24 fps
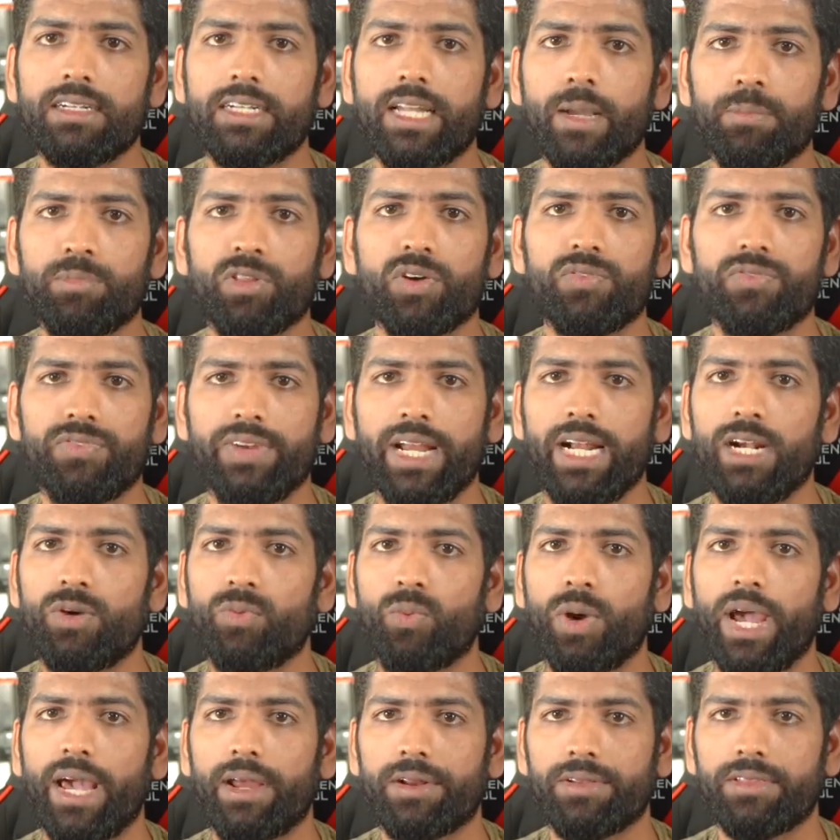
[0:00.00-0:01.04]
depth of field
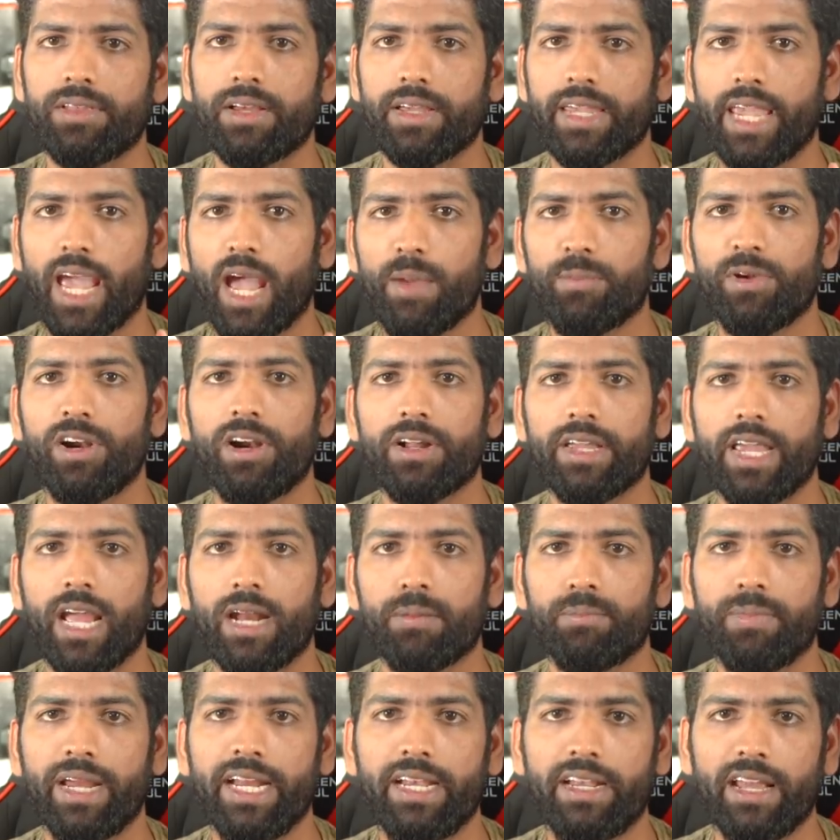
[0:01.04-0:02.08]
where the camera
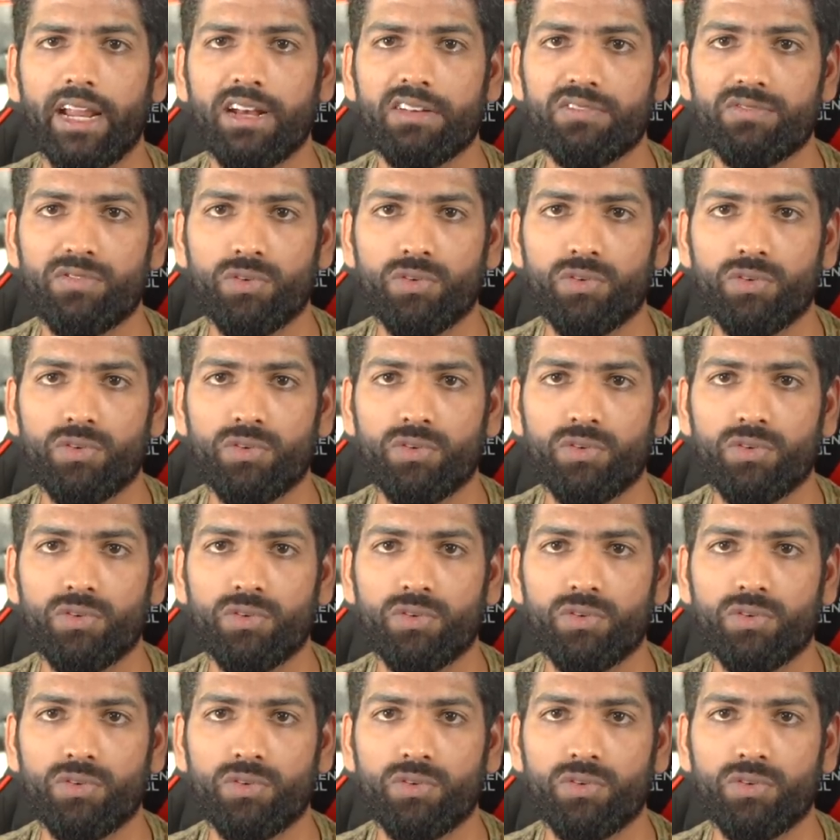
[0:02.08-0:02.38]
can maintain